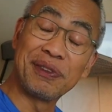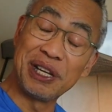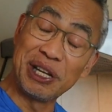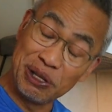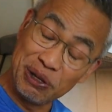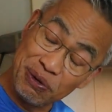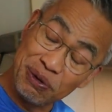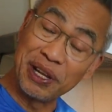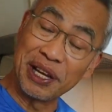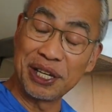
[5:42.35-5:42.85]
We
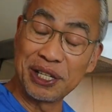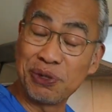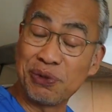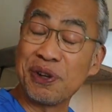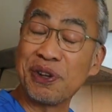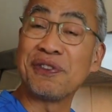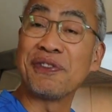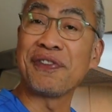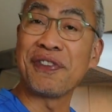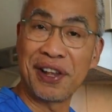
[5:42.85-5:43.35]
do this
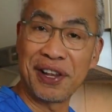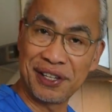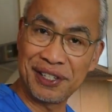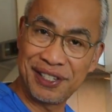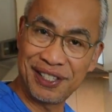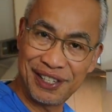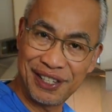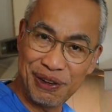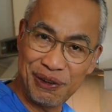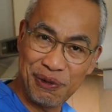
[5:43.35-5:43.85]
with
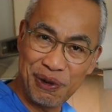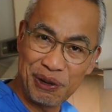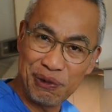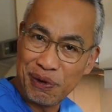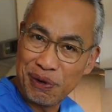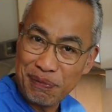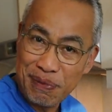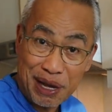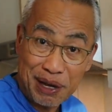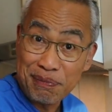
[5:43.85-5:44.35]
fish
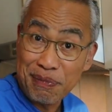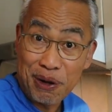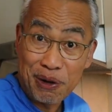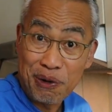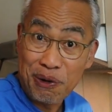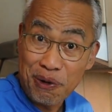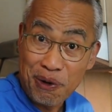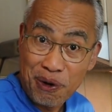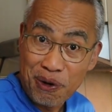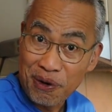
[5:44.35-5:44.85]
when we make
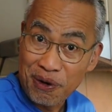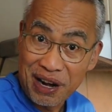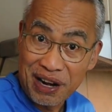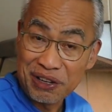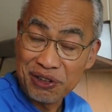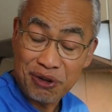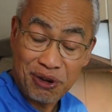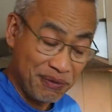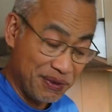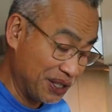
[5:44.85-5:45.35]
bagoong or
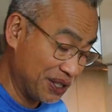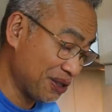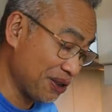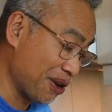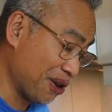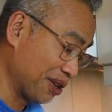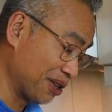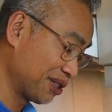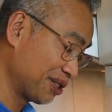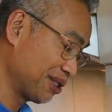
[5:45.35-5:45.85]
anchovy
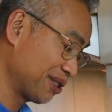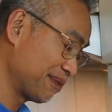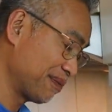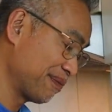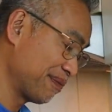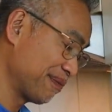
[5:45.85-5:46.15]
sauce.